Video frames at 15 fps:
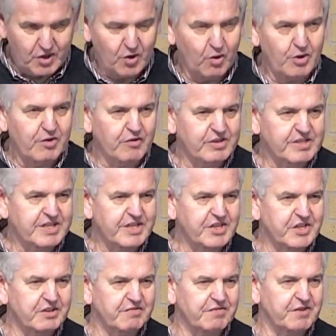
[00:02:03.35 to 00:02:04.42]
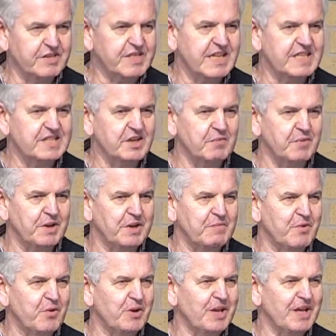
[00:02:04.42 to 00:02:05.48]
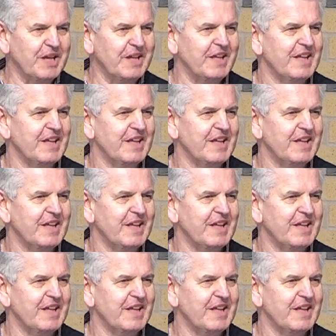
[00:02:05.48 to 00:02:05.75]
Or you're a teacher, first lesson on Monday morning,